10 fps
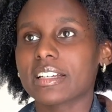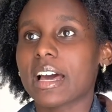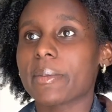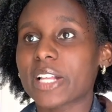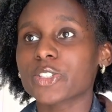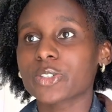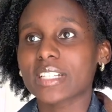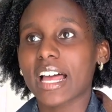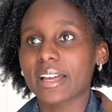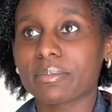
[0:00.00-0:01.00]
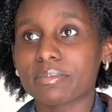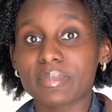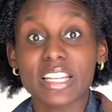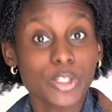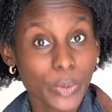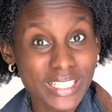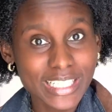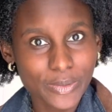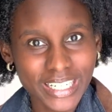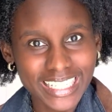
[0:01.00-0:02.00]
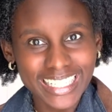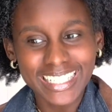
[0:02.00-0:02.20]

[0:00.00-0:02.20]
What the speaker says: A magical time in 2020.